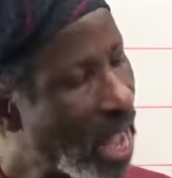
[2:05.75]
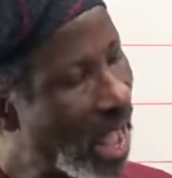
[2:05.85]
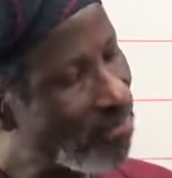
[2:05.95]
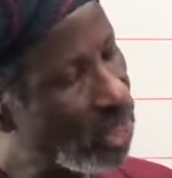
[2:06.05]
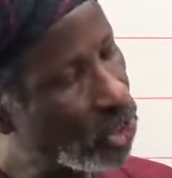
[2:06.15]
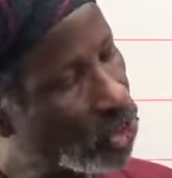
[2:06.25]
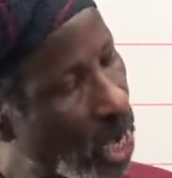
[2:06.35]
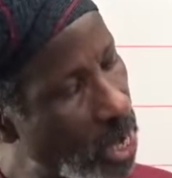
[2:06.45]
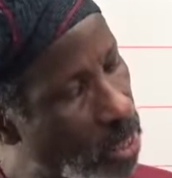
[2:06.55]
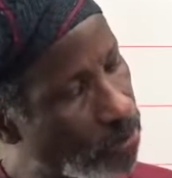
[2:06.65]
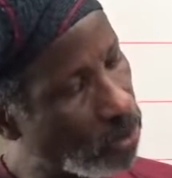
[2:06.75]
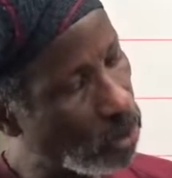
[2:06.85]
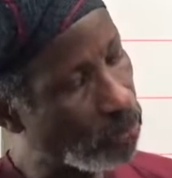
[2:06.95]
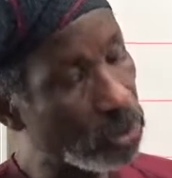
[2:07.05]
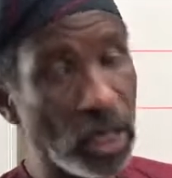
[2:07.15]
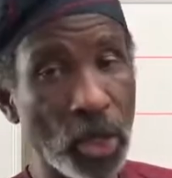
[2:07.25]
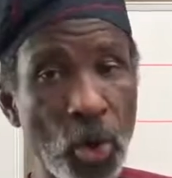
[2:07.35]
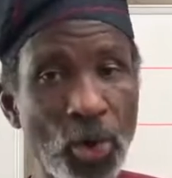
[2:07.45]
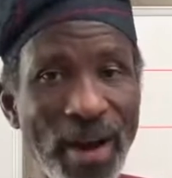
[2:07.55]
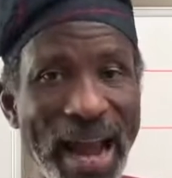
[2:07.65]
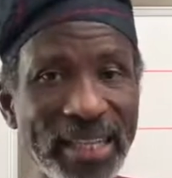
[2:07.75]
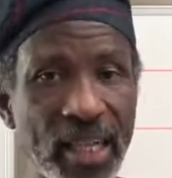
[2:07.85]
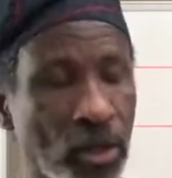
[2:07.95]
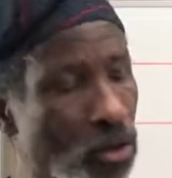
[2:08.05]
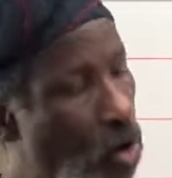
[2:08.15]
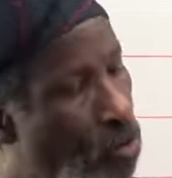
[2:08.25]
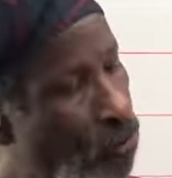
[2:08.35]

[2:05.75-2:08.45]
And the shape, obviously you're writing